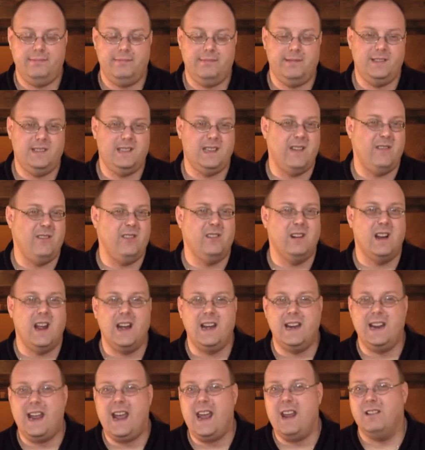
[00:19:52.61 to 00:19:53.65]
97 or
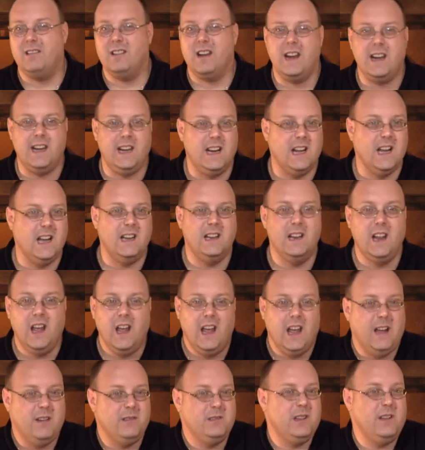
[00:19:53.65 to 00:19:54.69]
98 or 99.
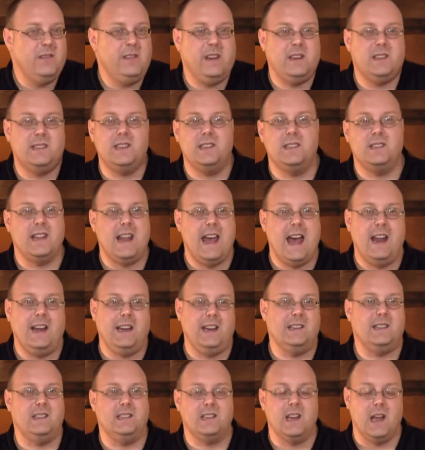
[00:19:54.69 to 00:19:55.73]
I was living in
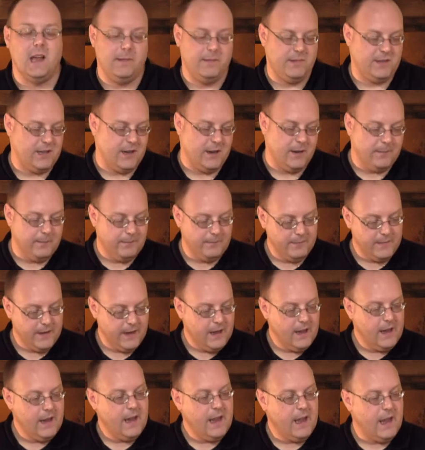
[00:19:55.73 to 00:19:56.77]
Cincinnati at the time, so
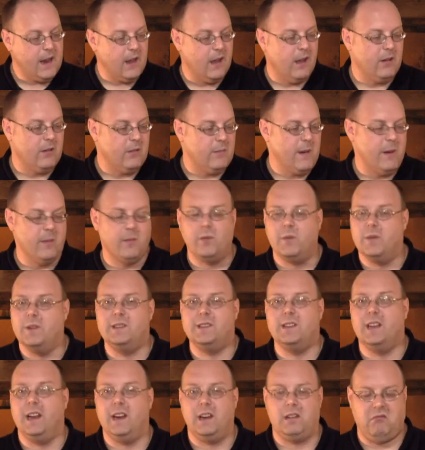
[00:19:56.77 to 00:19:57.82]
all I remember
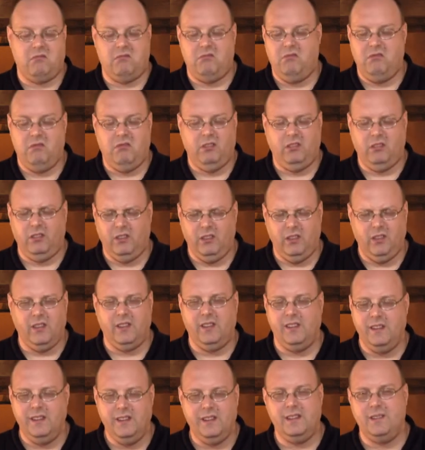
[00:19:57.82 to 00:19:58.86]
was like,
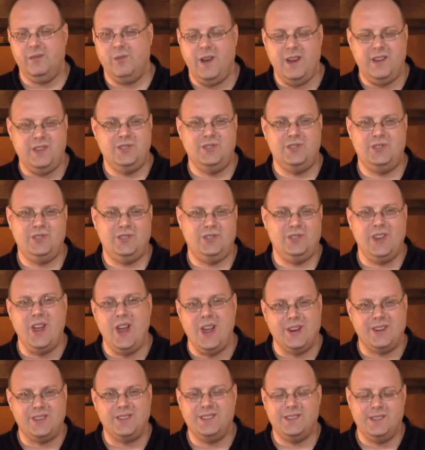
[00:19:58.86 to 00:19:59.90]
ugh, this wine
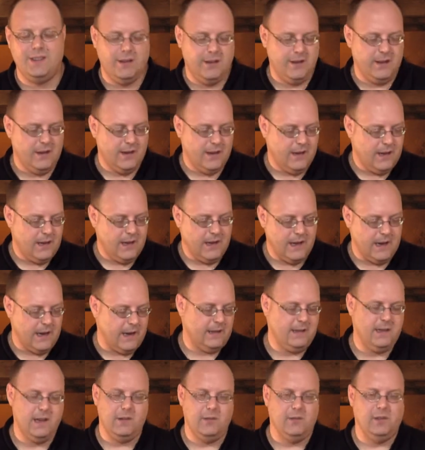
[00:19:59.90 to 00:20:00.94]
sucks. And I
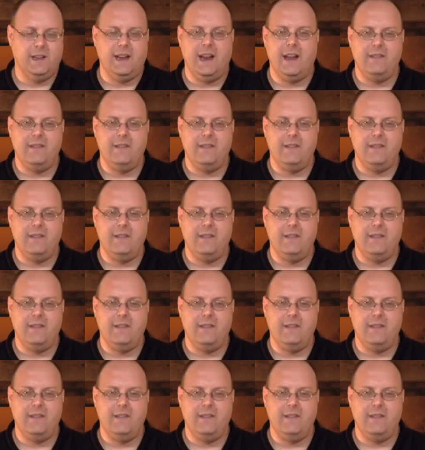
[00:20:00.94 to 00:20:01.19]
didn't really